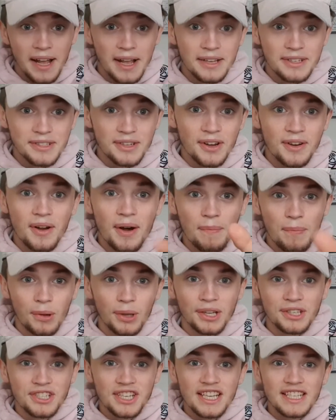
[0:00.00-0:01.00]
So
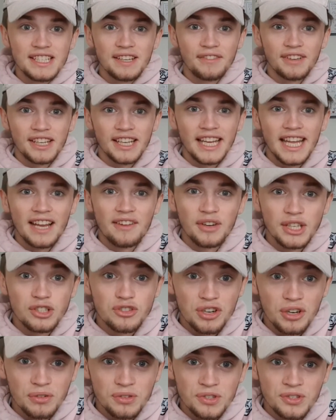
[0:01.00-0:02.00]
apologies if you can hear any
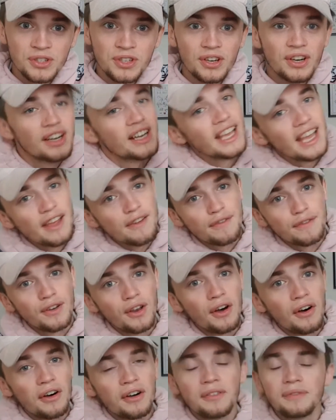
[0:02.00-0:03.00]
drills or not. If
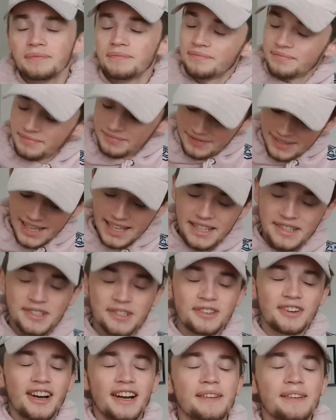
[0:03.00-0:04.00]
not, then it's
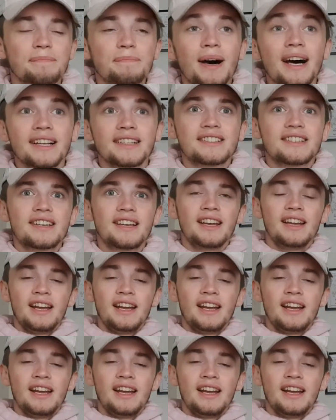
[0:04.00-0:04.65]
all right. But